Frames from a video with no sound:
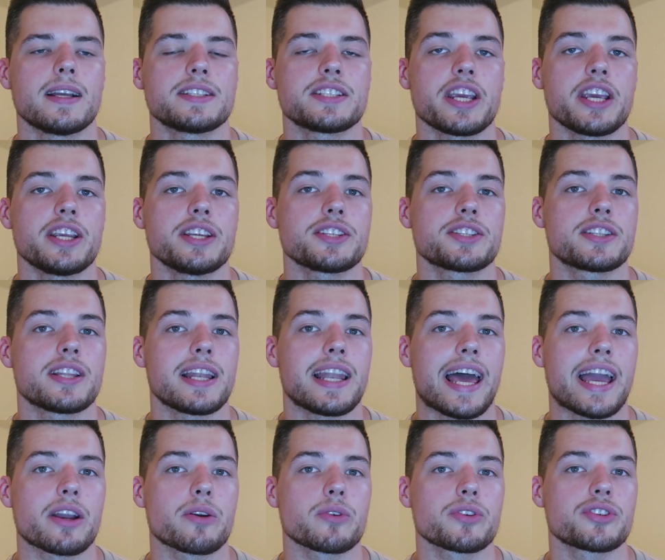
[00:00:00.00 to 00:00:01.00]
change the
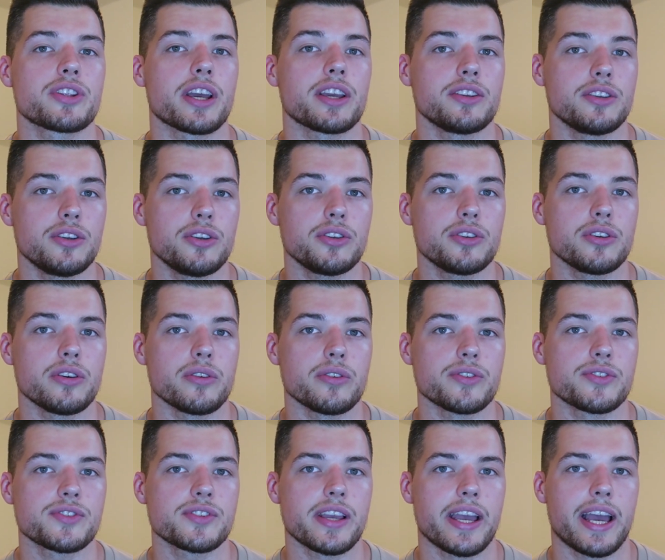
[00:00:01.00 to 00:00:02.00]
language that you use